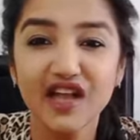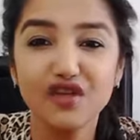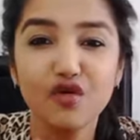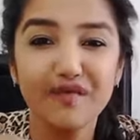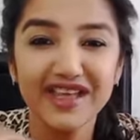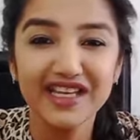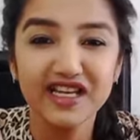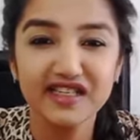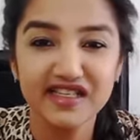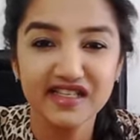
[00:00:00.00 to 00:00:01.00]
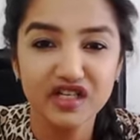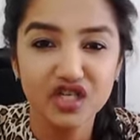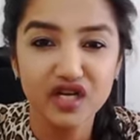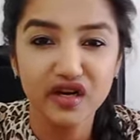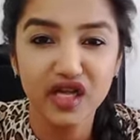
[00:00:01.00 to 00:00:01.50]
and you're making a
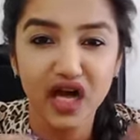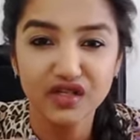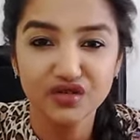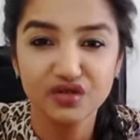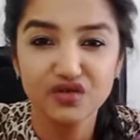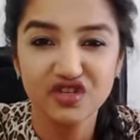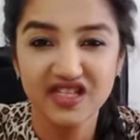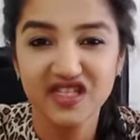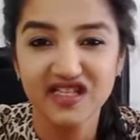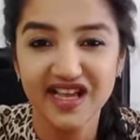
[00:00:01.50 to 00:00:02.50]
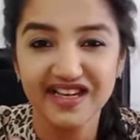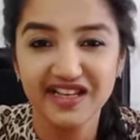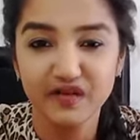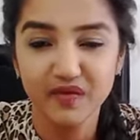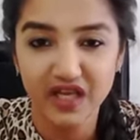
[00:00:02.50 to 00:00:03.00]
decision regards to just
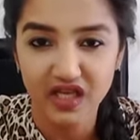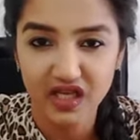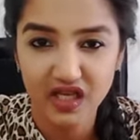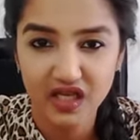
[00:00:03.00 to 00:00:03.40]
letting it be.